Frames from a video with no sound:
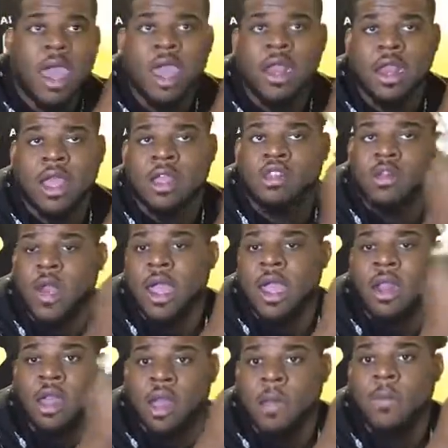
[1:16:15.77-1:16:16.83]
And they
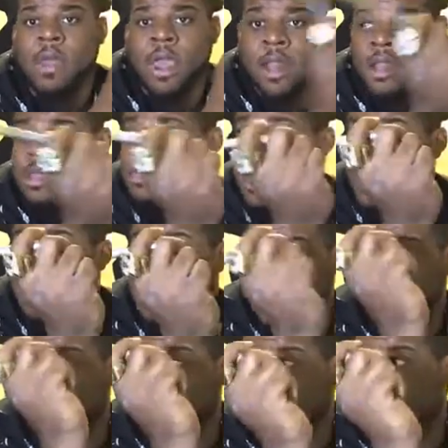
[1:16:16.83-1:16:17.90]
trade up in the second. They
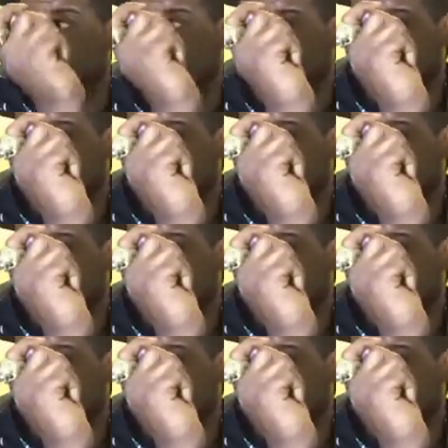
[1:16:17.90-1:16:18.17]
trade back